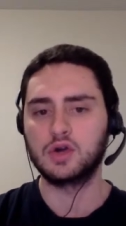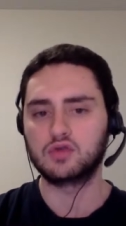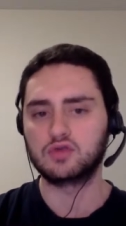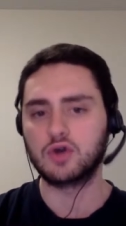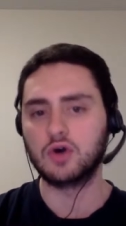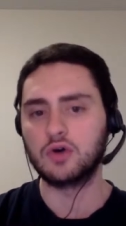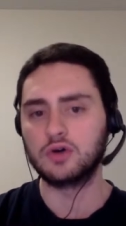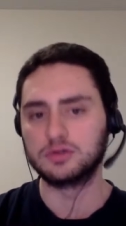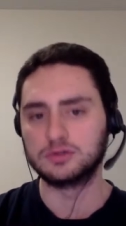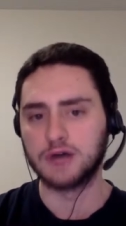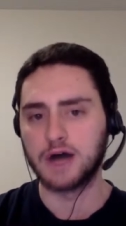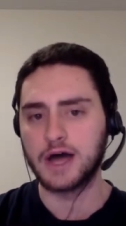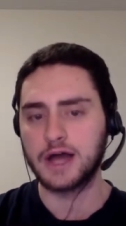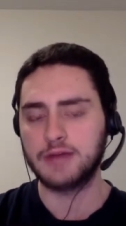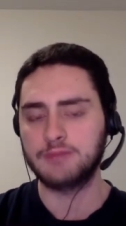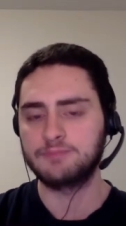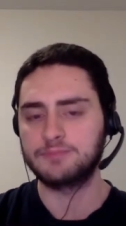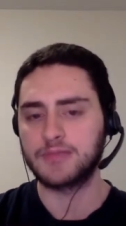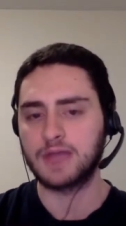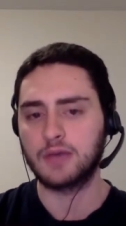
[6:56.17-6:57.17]
rogue
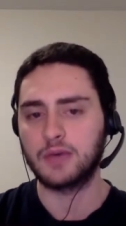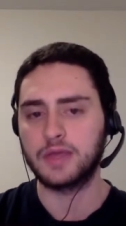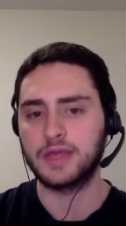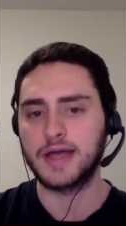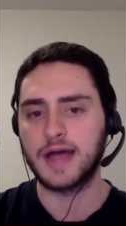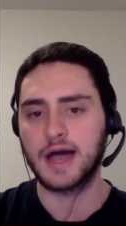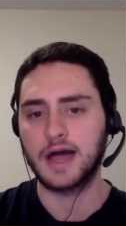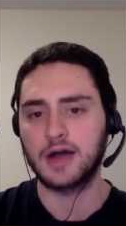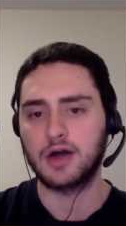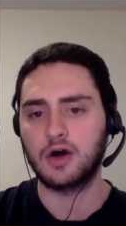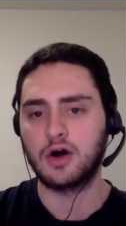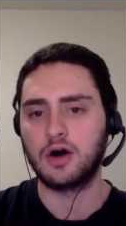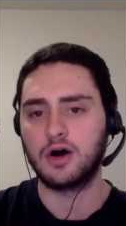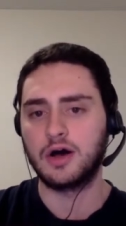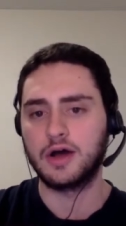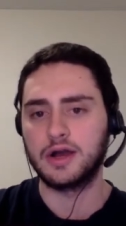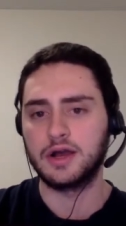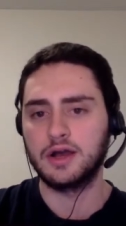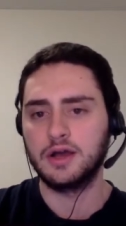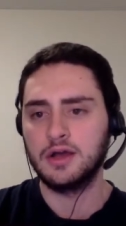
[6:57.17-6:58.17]
line that we got
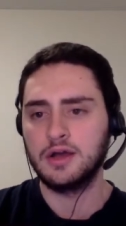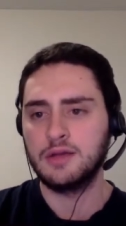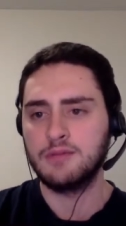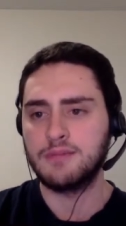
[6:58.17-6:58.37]
on